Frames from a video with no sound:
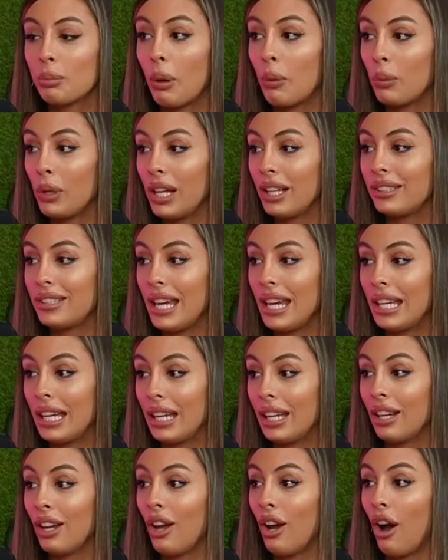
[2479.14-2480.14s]
and we had
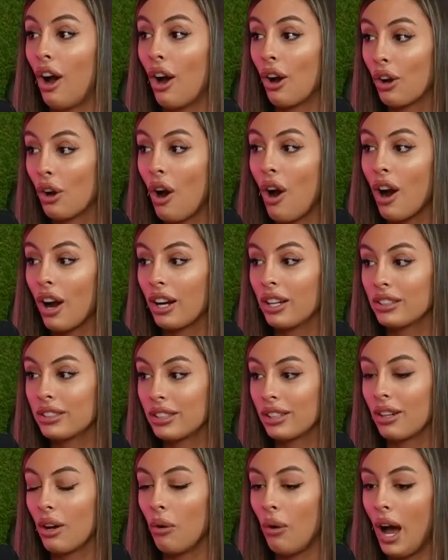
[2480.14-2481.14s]
taken a car
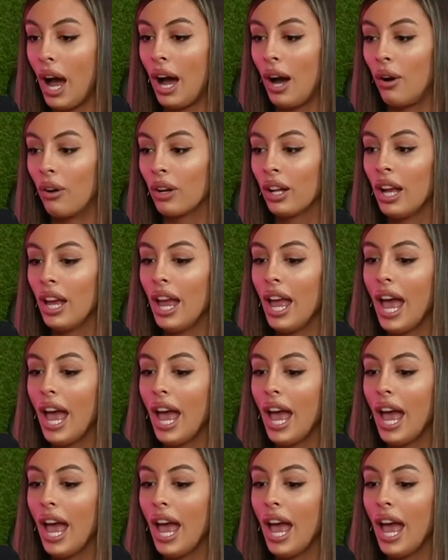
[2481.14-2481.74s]
to go out.